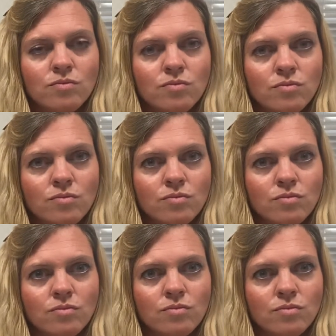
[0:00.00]

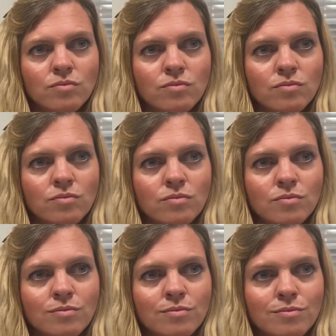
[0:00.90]

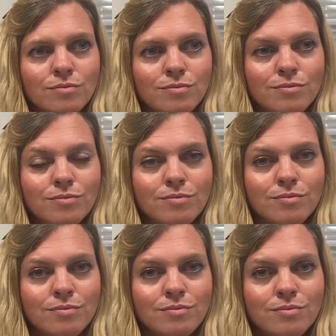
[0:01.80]

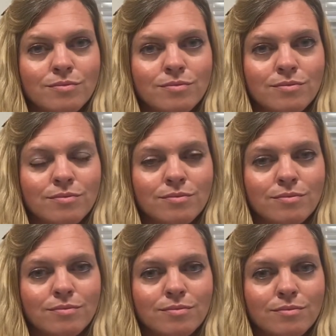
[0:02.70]

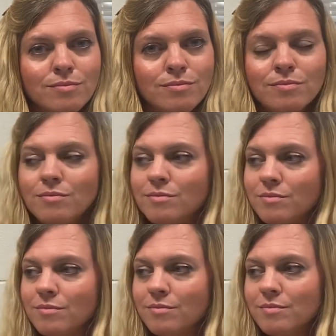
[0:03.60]

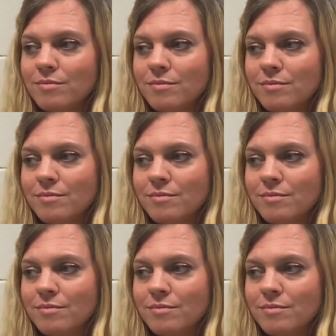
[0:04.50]
(not speaking)